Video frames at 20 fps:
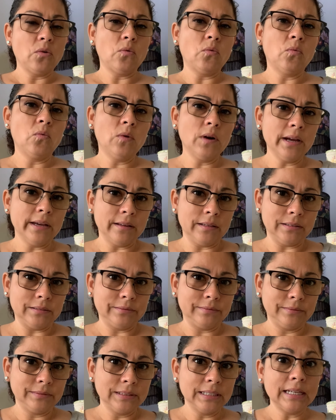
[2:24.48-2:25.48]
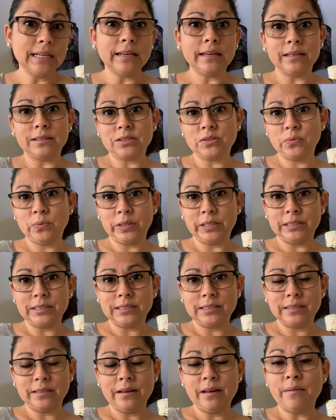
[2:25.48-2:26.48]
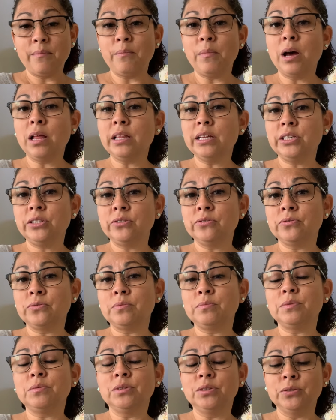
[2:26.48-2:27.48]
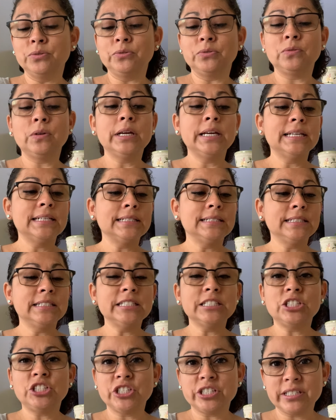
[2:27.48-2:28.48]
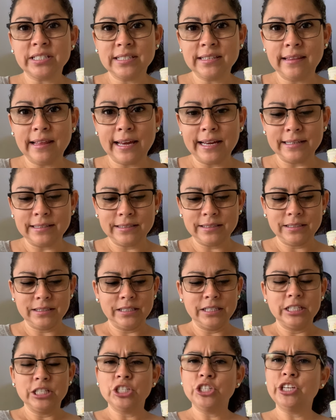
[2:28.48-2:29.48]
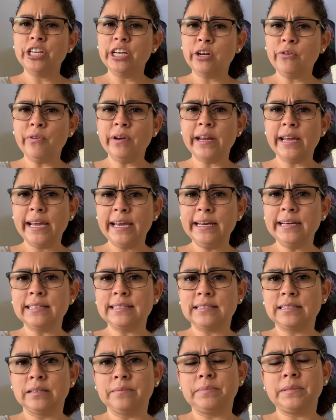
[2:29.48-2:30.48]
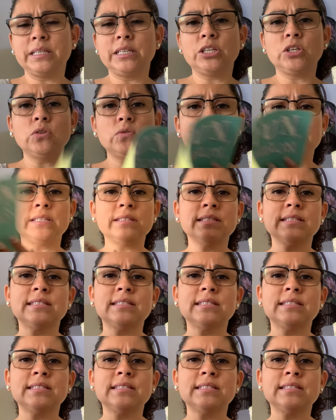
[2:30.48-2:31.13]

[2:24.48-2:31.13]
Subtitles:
Well, guess what? Molly Lou did just that. She created something using the